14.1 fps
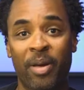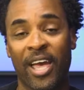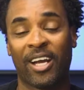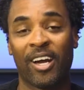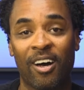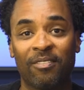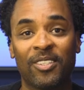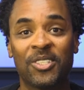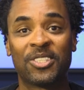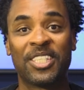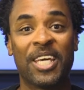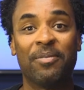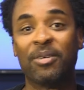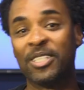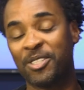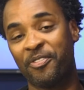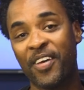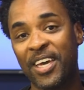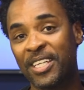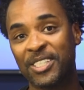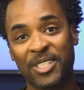peck off little Timmy's
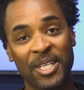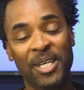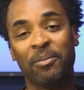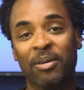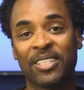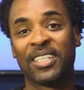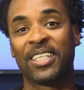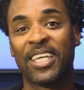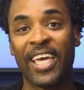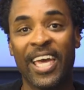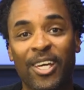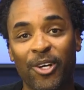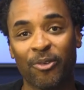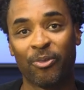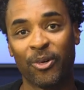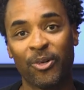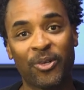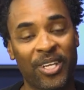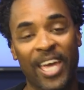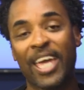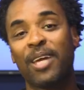face, but the
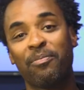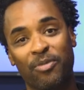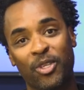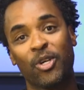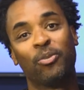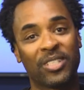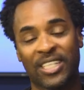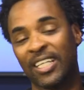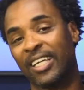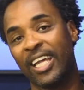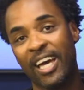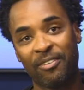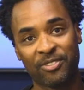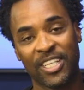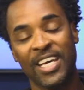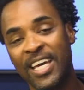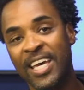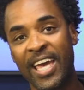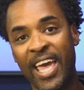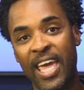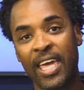kangaroo came through with the left
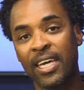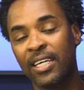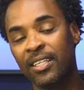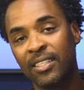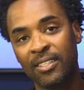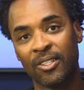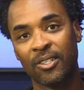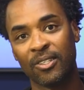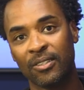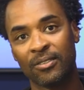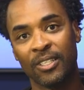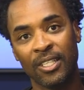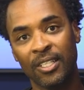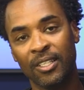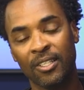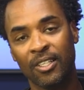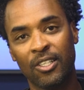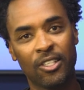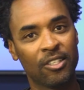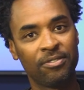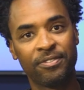hand or
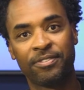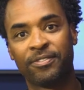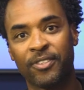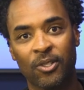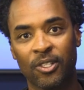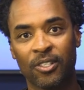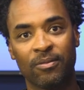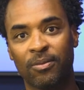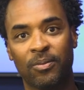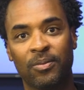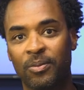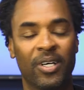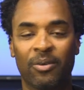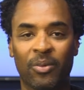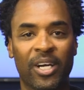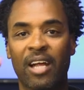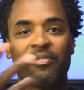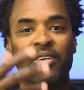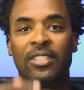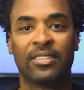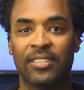hoof or
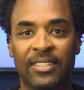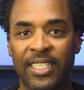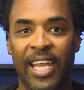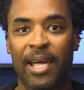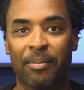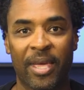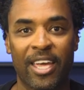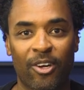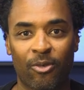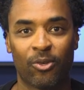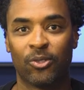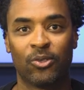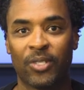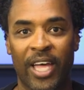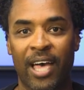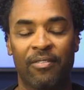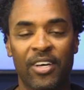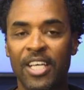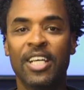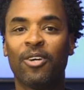whatever damn kangaroos have.